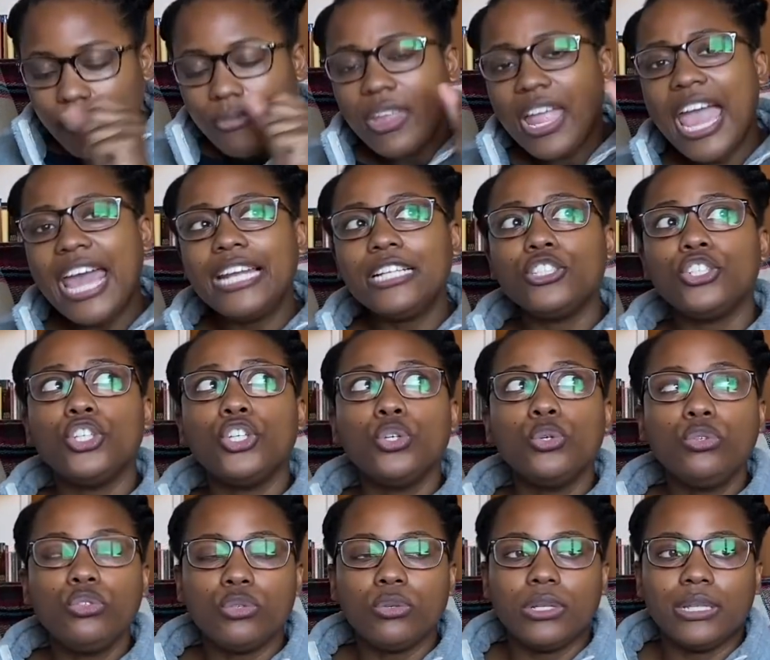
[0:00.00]
And it's
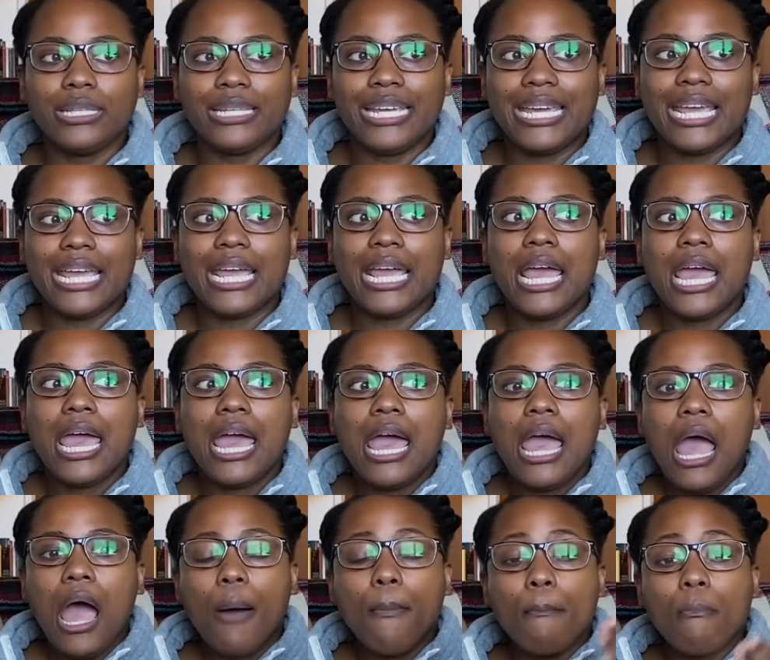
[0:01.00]
usually
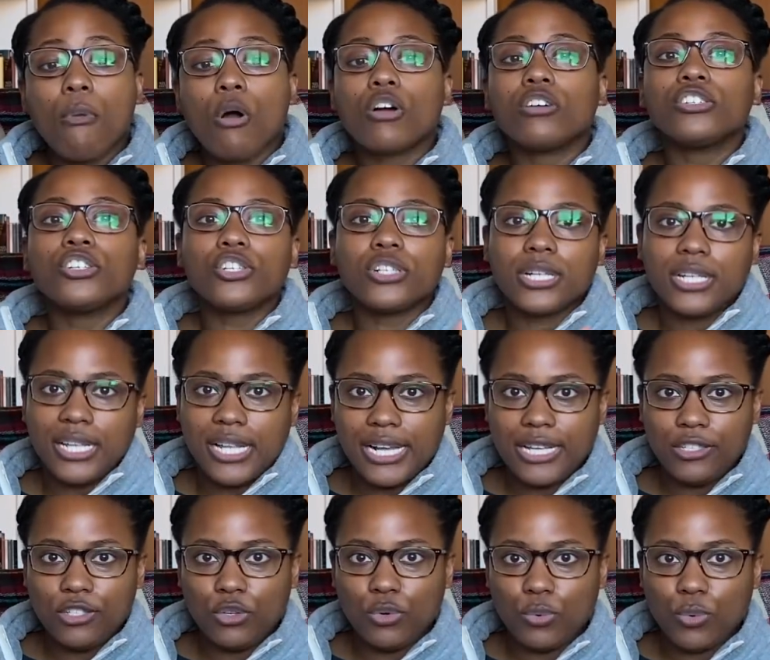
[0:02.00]
a
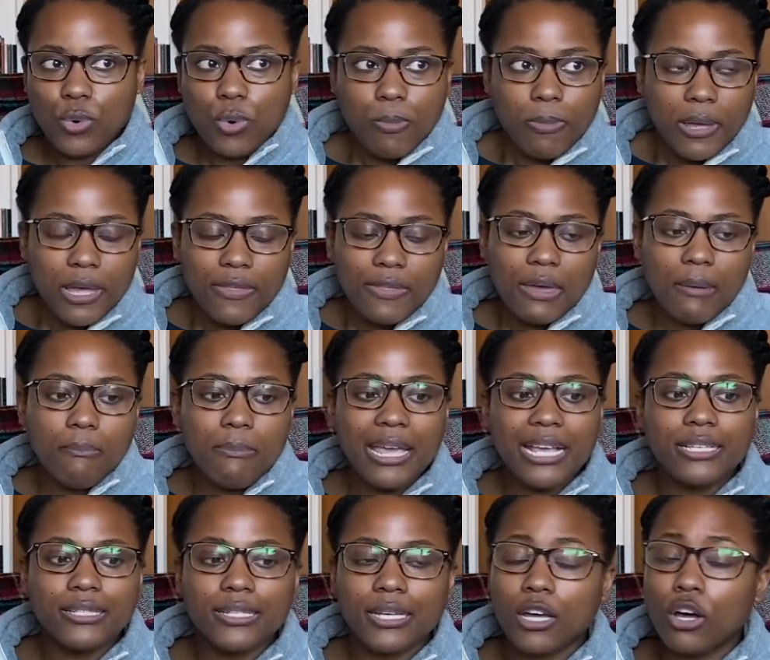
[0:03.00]
marginalized group that
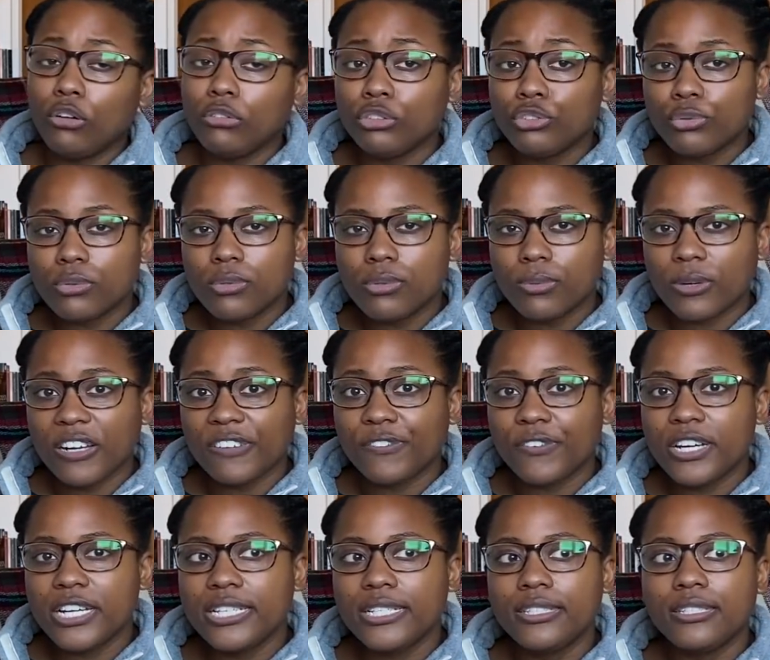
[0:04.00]
makes a cultural
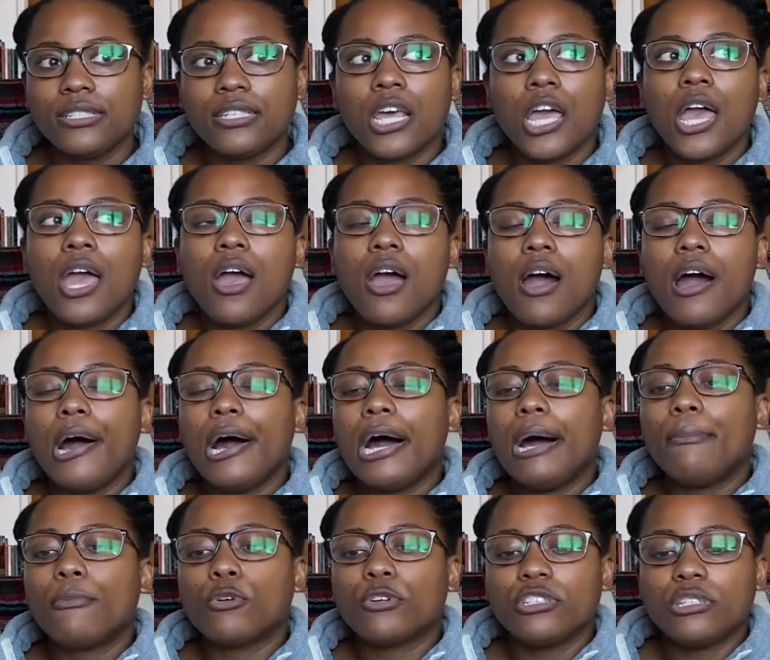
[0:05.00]
reference
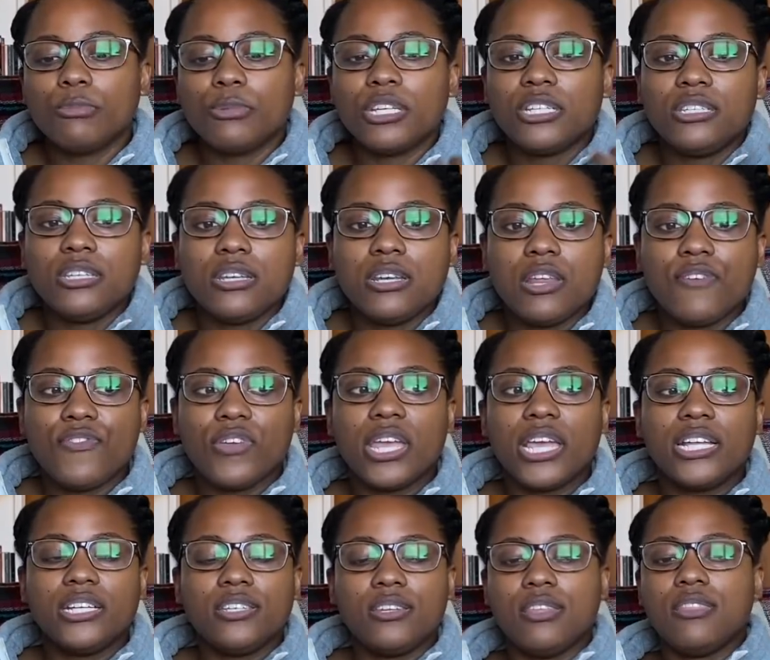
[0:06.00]
um, or something
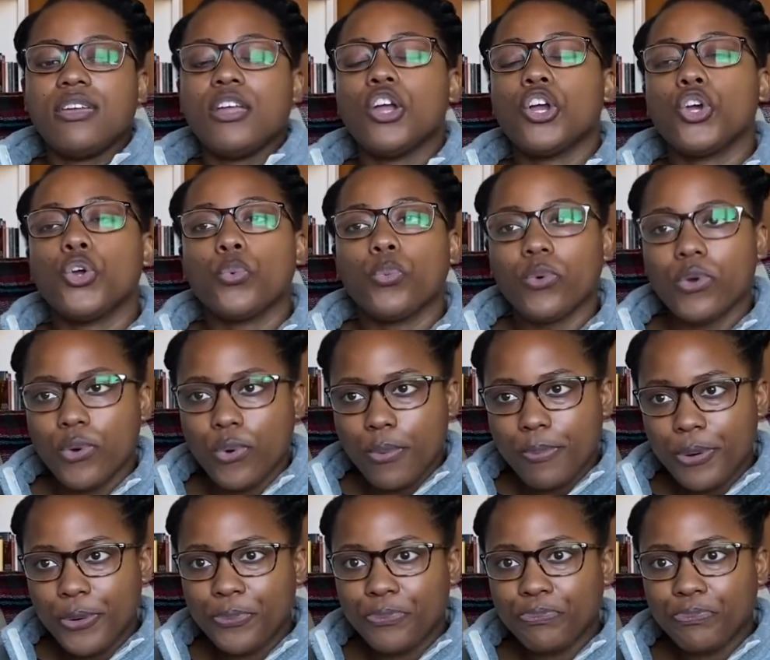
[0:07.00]
significant to their group